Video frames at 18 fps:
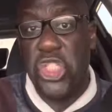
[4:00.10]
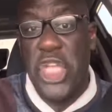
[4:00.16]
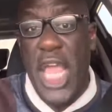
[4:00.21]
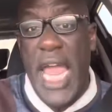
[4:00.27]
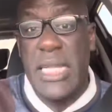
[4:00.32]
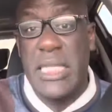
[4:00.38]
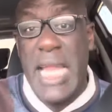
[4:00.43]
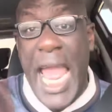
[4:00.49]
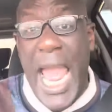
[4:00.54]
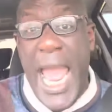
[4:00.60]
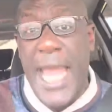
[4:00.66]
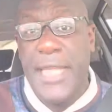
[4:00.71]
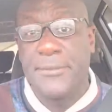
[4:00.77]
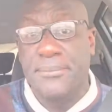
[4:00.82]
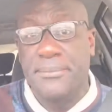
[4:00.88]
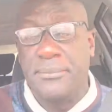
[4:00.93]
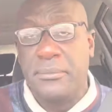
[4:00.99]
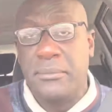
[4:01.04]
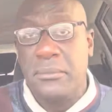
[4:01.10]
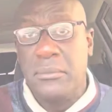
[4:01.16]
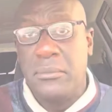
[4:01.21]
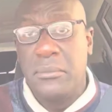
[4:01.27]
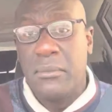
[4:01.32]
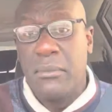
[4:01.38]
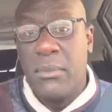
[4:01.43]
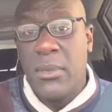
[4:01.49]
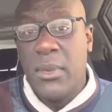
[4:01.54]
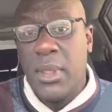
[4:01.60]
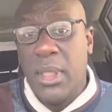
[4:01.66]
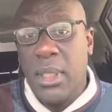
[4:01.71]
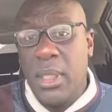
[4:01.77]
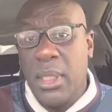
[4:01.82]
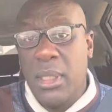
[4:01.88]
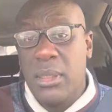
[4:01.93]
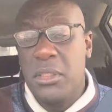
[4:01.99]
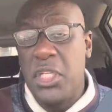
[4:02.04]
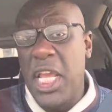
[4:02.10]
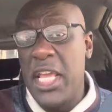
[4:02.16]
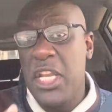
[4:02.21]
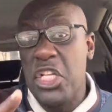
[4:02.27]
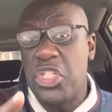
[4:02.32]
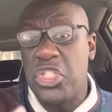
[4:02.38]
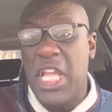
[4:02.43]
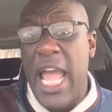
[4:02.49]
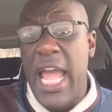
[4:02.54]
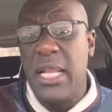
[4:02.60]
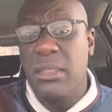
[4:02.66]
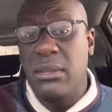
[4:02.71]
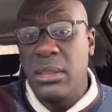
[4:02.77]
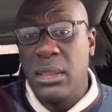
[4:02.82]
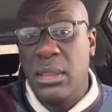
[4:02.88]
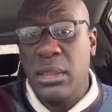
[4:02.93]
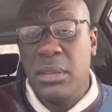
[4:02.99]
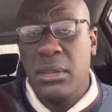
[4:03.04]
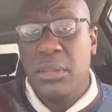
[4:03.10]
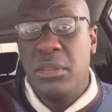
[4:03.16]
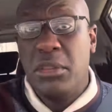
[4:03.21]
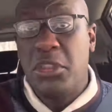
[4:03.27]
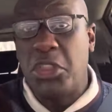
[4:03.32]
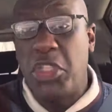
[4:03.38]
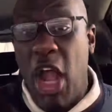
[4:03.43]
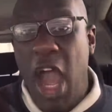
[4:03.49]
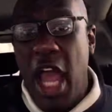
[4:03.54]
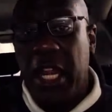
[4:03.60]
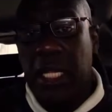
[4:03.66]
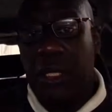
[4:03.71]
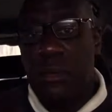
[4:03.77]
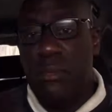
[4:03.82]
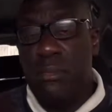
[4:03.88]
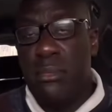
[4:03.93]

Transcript: said that, Jesus then started